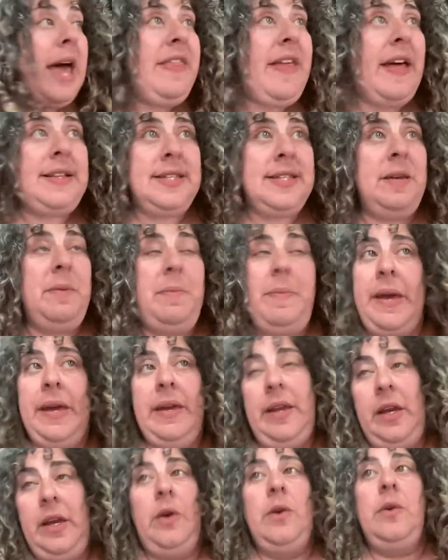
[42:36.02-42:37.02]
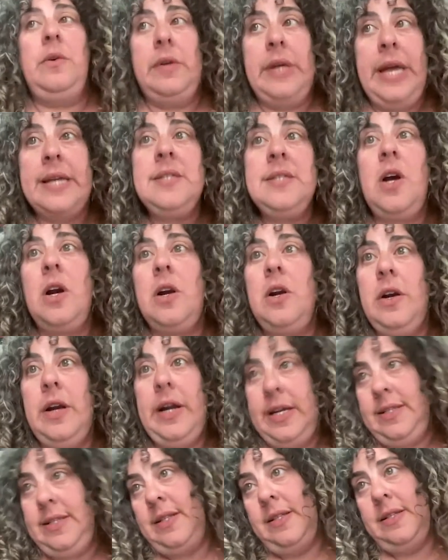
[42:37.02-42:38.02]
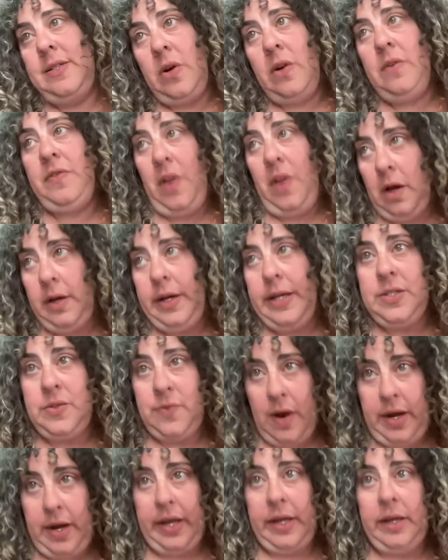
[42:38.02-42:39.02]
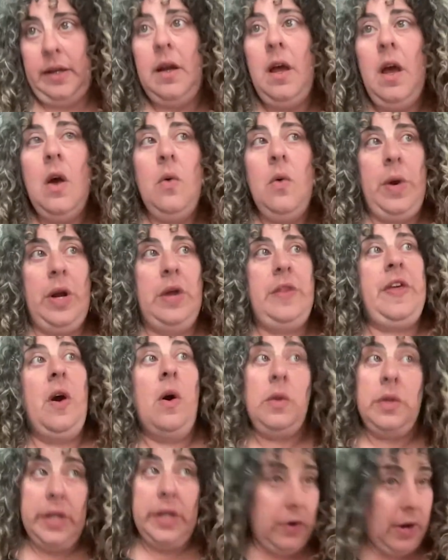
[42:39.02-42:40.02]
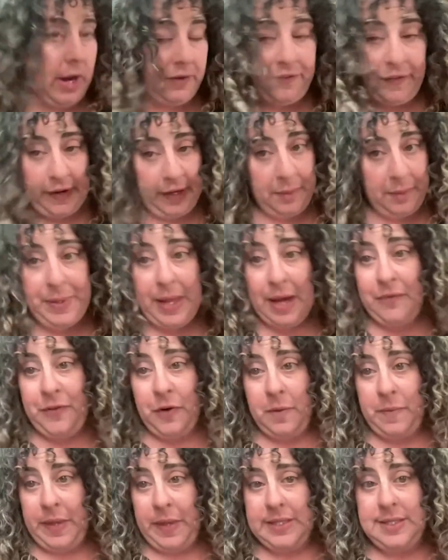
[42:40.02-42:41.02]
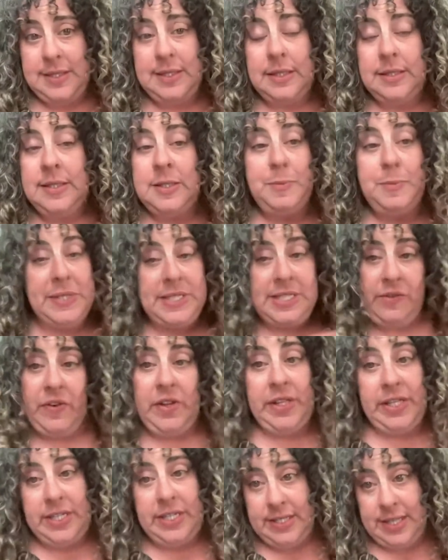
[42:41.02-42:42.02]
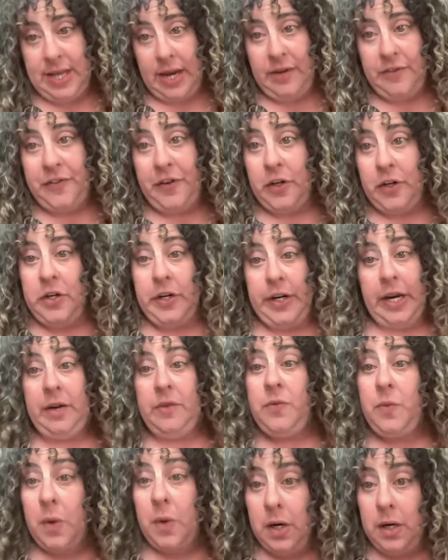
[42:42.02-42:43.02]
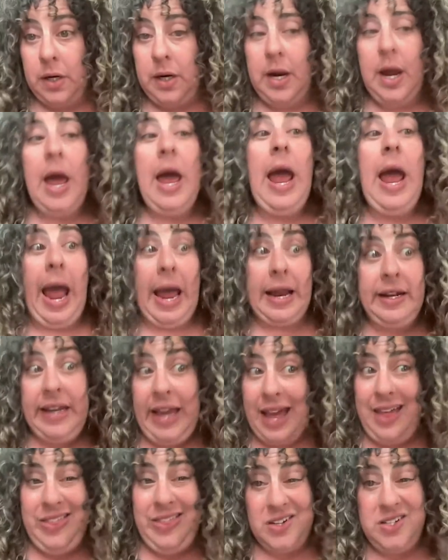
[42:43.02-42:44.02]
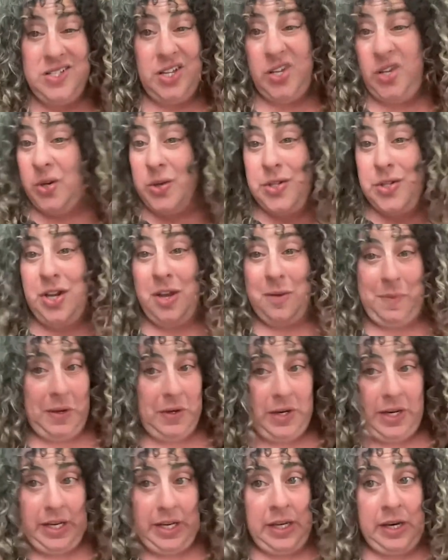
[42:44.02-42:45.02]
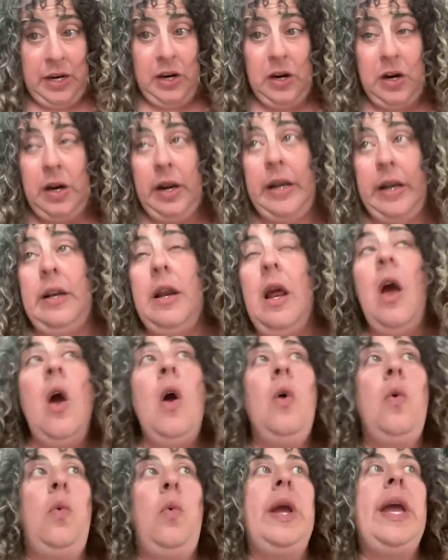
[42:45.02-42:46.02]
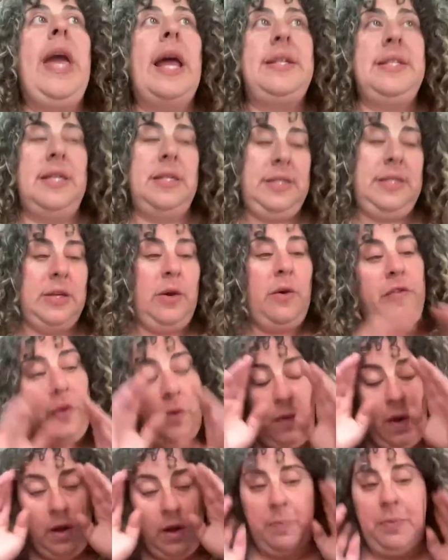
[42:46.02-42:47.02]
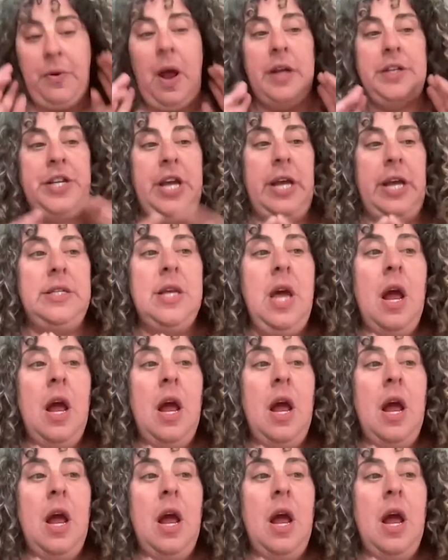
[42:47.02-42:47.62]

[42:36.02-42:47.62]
that's the big, Kickstarter is the sort of longest running. We're the only crowdfunding platform that's specifically designed for creative work. And yeah, there's a huge community here. And we get to, so if you run a project,